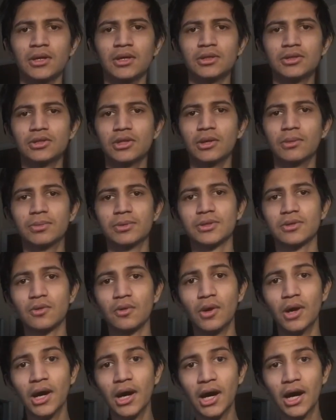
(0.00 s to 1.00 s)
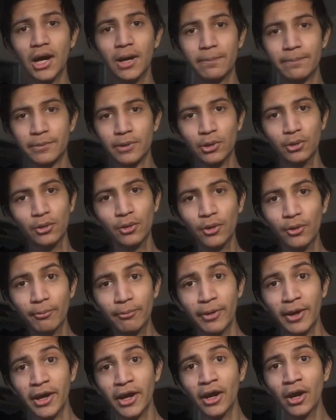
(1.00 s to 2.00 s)
Subscribe to
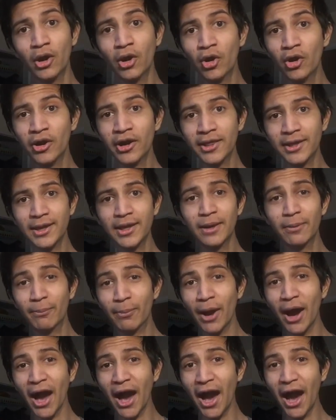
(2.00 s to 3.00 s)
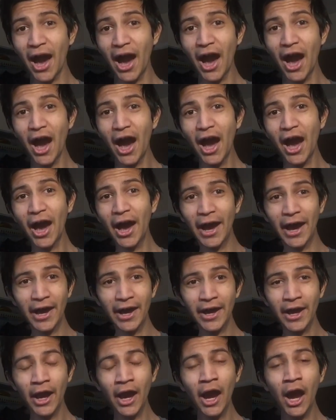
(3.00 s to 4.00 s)
PewDiePie.